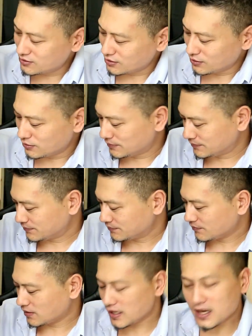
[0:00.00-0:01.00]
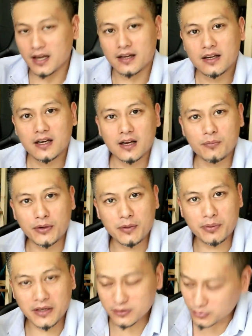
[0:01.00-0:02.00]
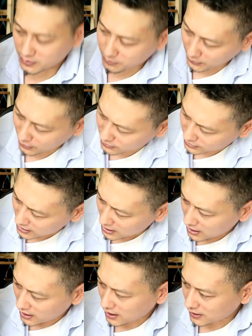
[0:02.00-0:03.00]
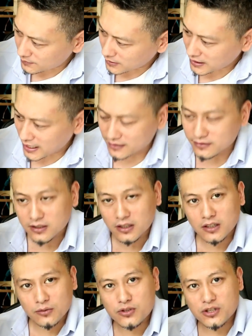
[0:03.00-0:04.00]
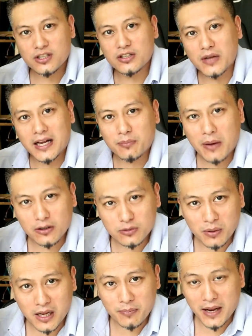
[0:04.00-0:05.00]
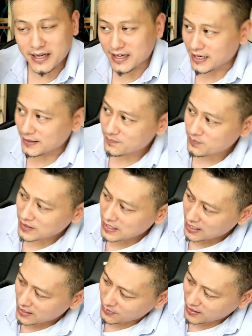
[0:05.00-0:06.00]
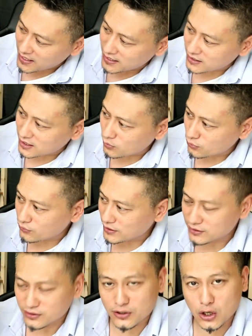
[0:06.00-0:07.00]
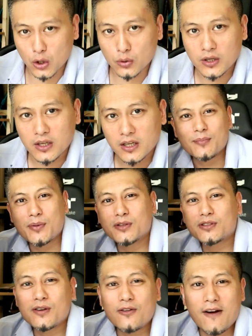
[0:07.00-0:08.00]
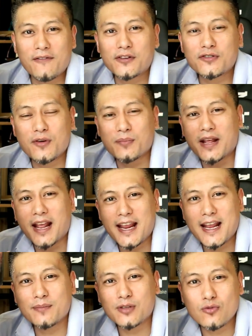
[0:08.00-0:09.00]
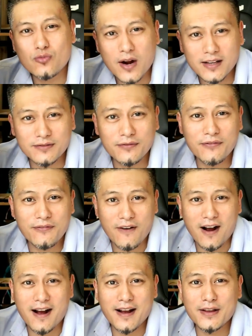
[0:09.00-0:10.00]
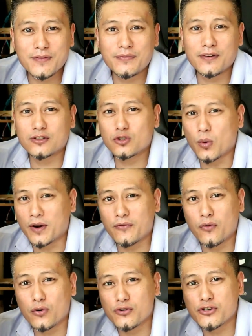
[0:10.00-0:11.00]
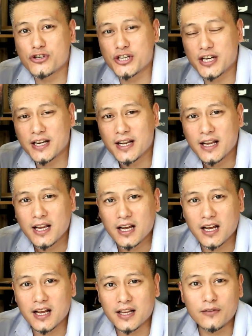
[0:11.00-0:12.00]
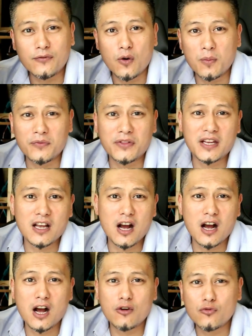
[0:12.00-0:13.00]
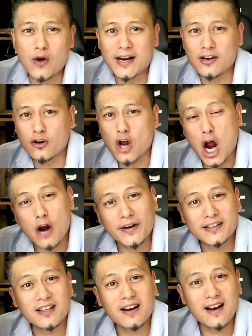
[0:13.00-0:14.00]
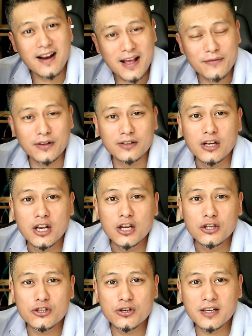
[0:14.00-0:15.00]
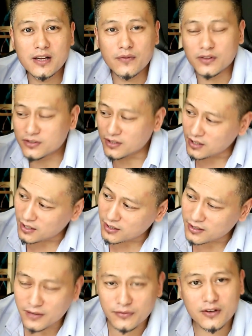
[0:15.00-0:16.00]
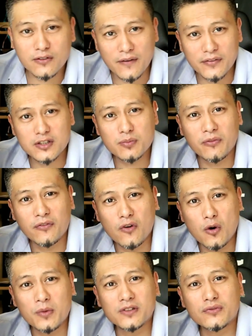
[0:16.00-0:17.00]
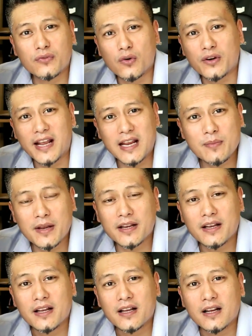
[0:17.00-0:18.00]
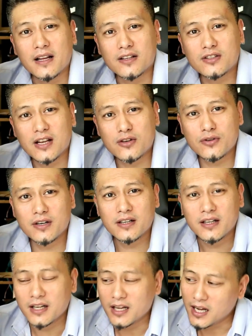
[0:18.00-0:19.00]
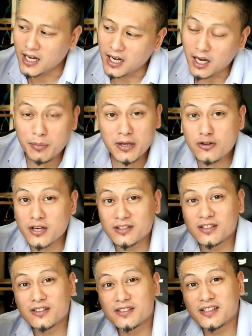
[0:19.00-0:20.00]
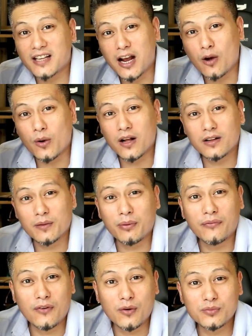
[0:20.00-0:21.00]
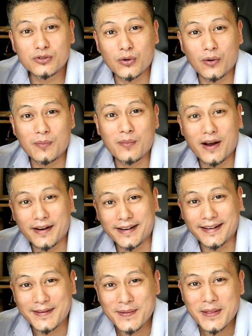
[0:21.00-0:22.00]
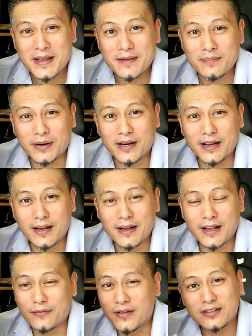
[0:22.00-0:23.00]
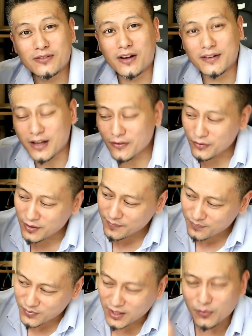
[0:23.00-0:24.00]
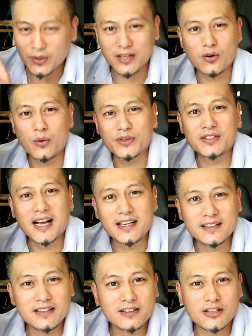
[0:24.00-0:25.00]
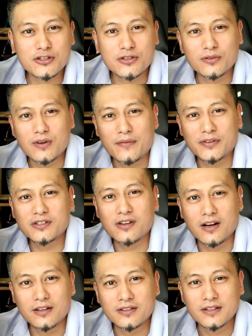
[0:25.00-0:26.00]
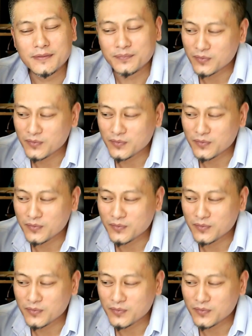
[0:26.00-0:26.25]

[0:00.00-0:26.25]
So yeah, I'm pretty pleased with the build. Um, again, just need to add power supply back in, and then uh, we're ready to go. The built-in graphics from the AMD Ryzen 5 2400G uh, in the form of the uh, Radeon RX 11 should give us uh, enough graphics performance for gaming, etc. Uh, I'll be interested to see how well it performs during mining, but uh, if that's not enough, we can always add an additional graphics card.